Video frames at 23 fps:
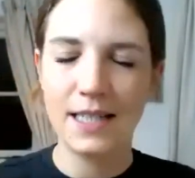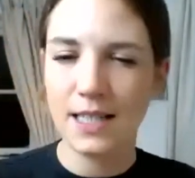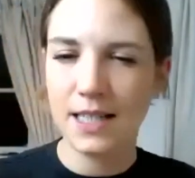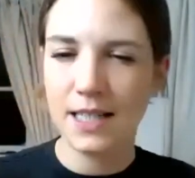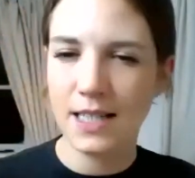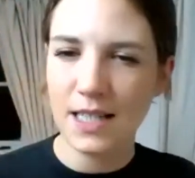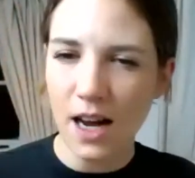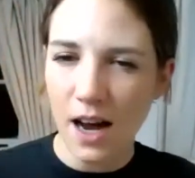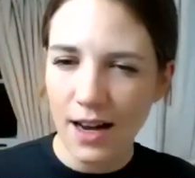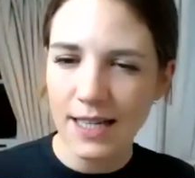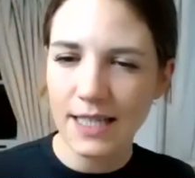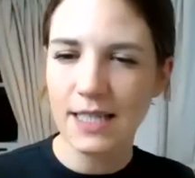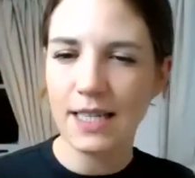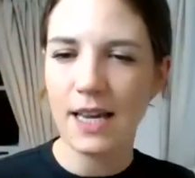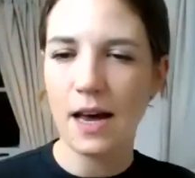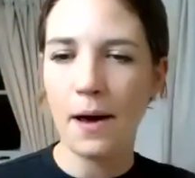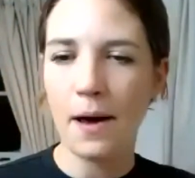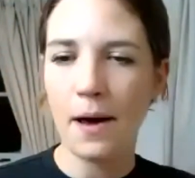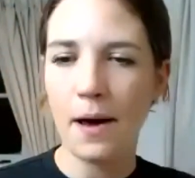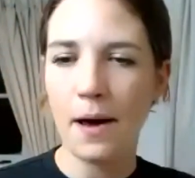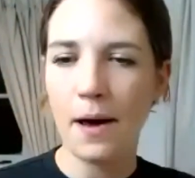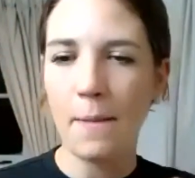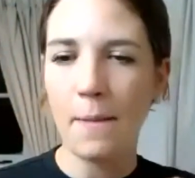tighter,
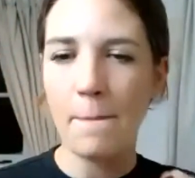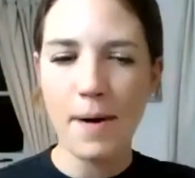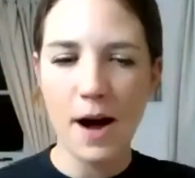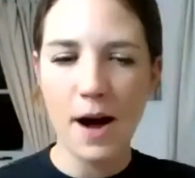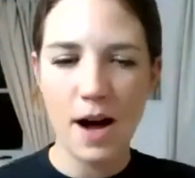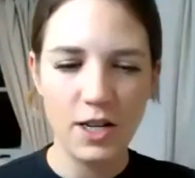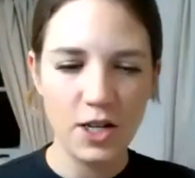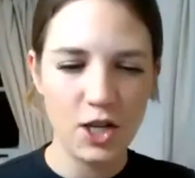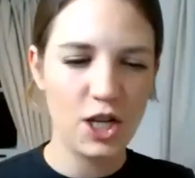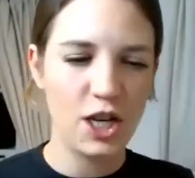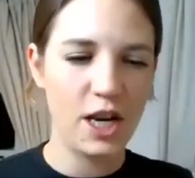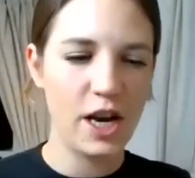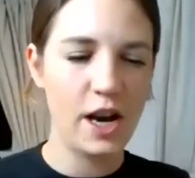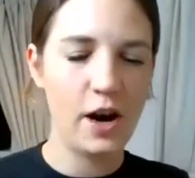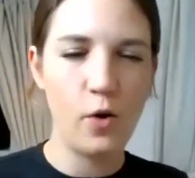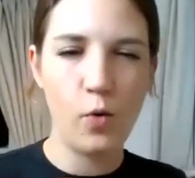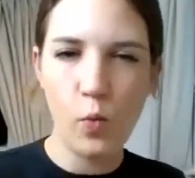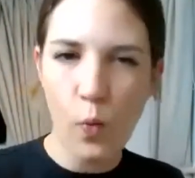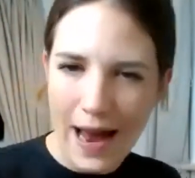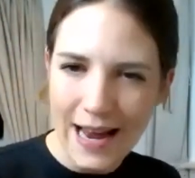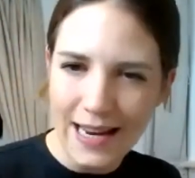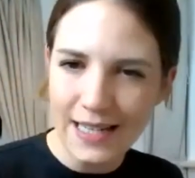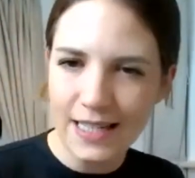punchier,
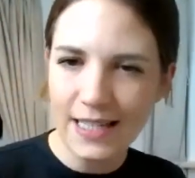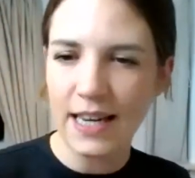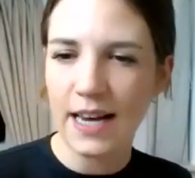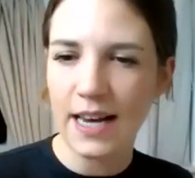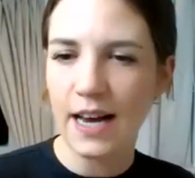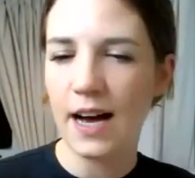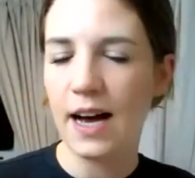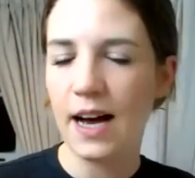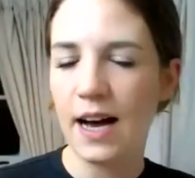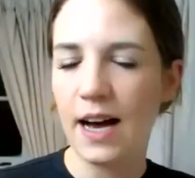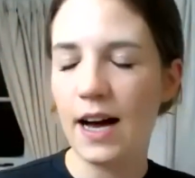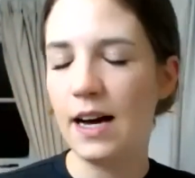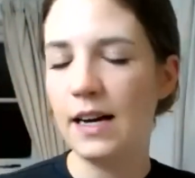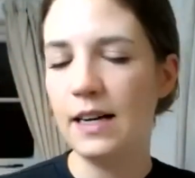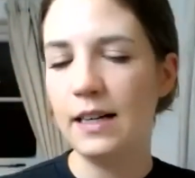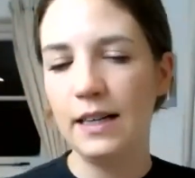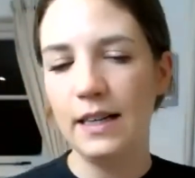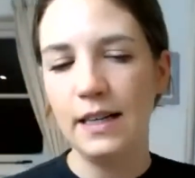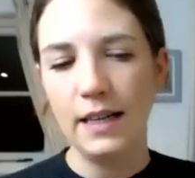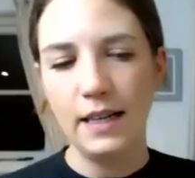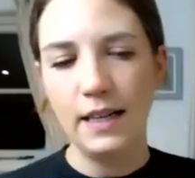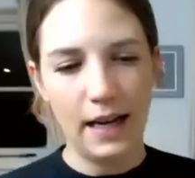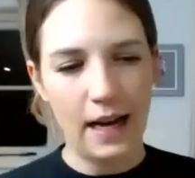weightier,
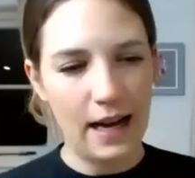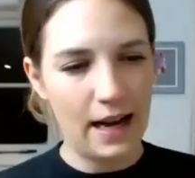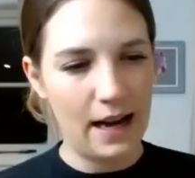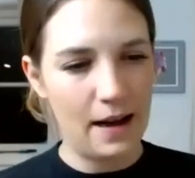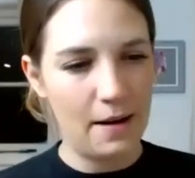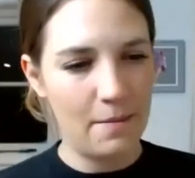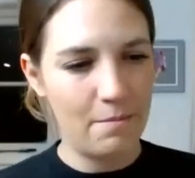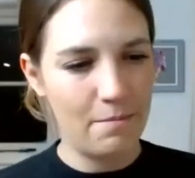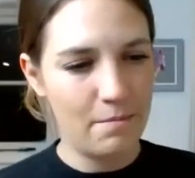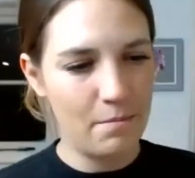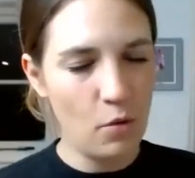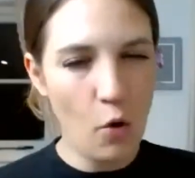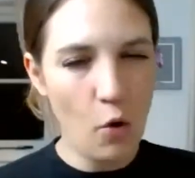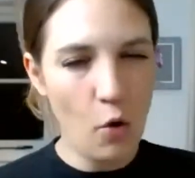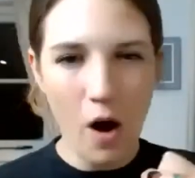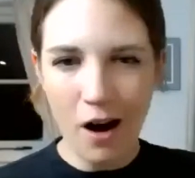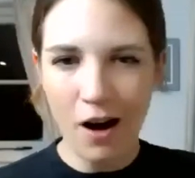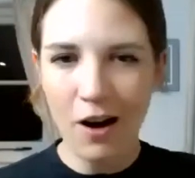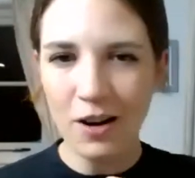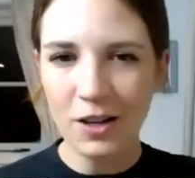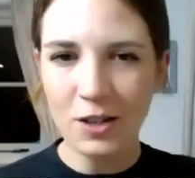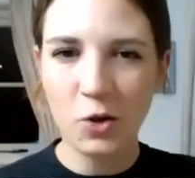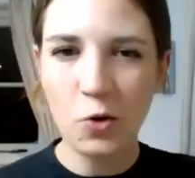more
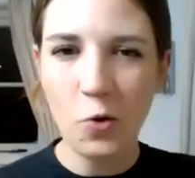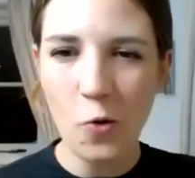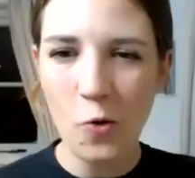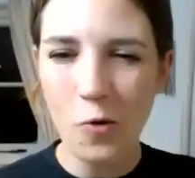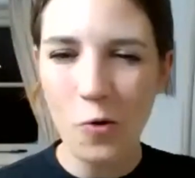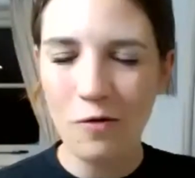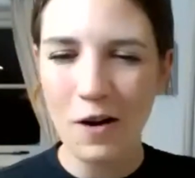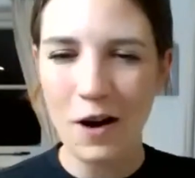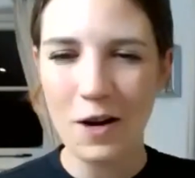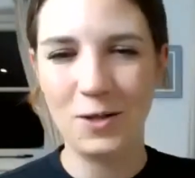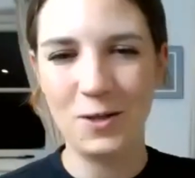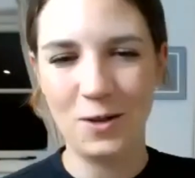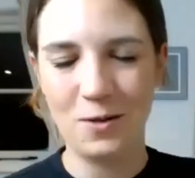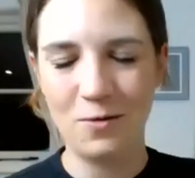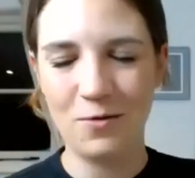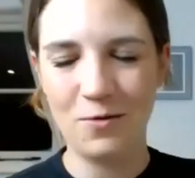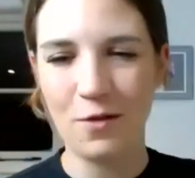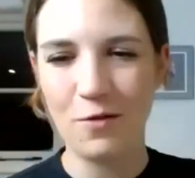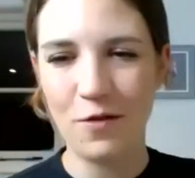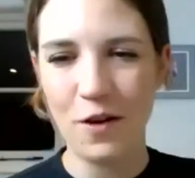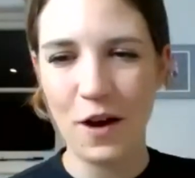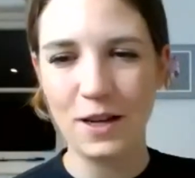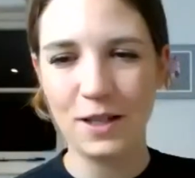hardcore version of the
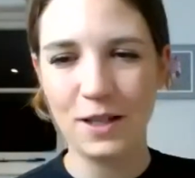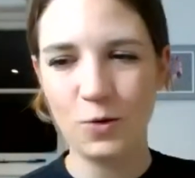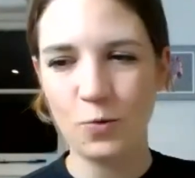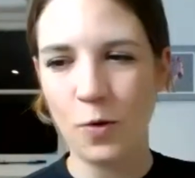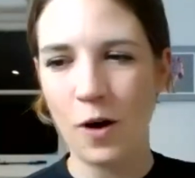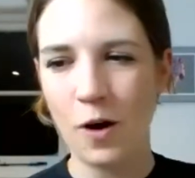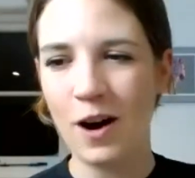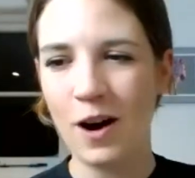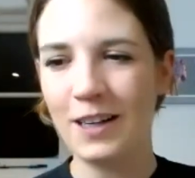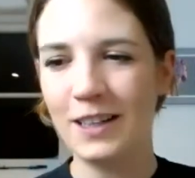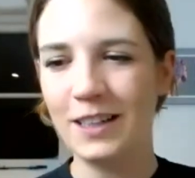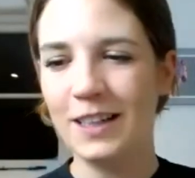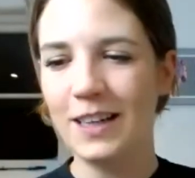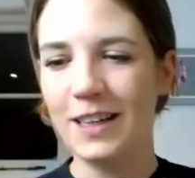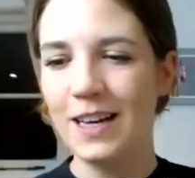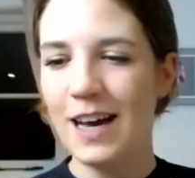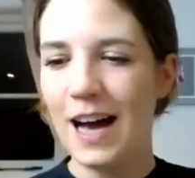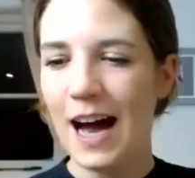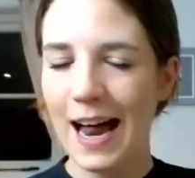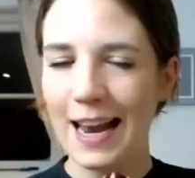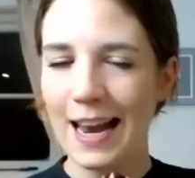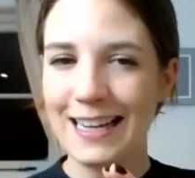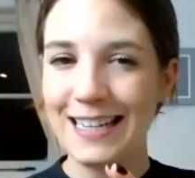first wine.
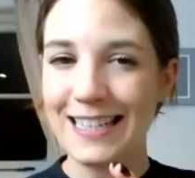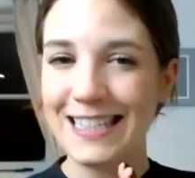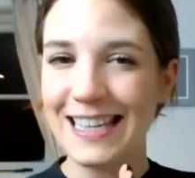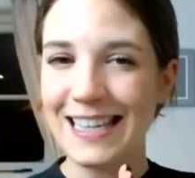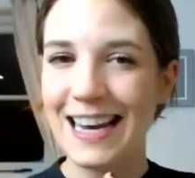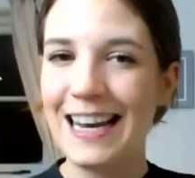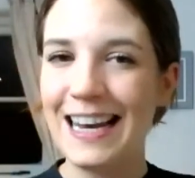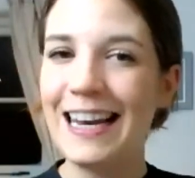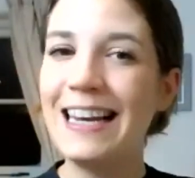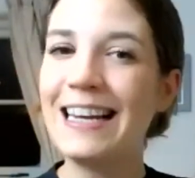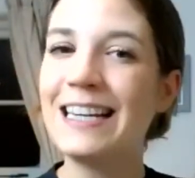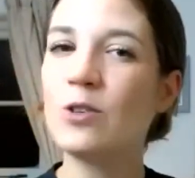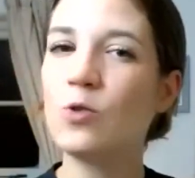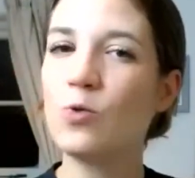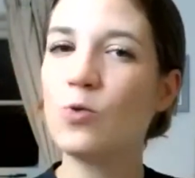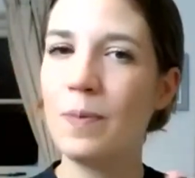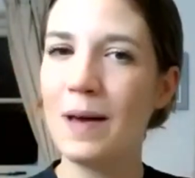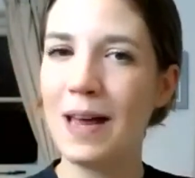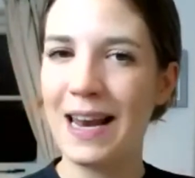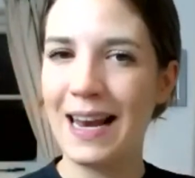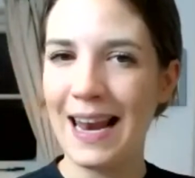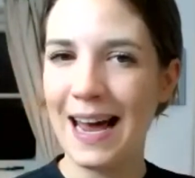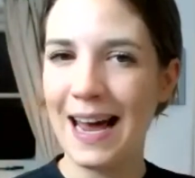And it's a little
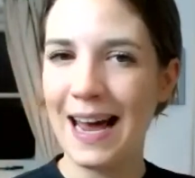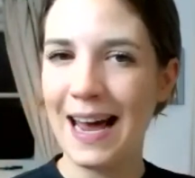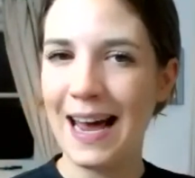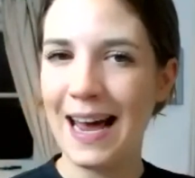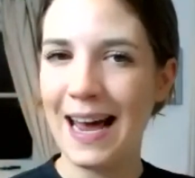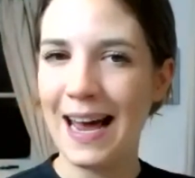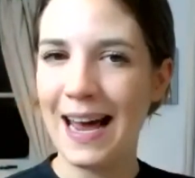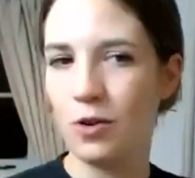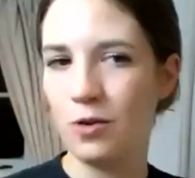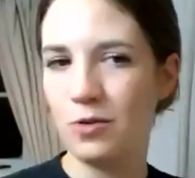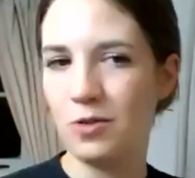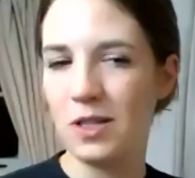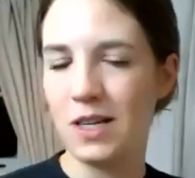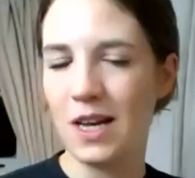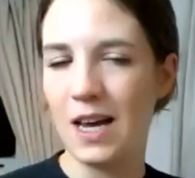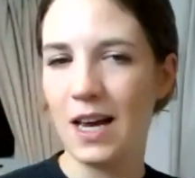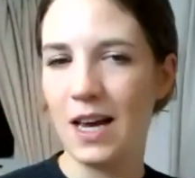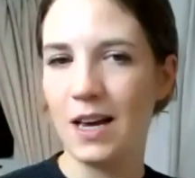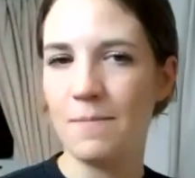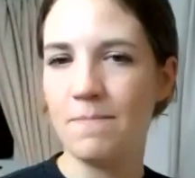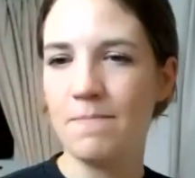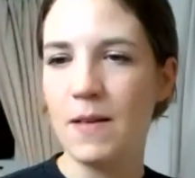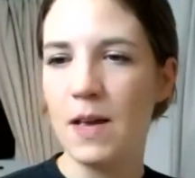bit less
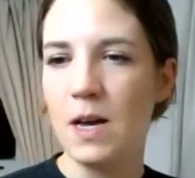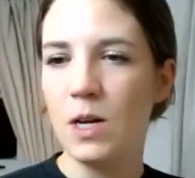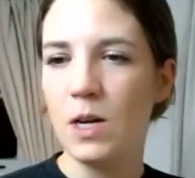fruity.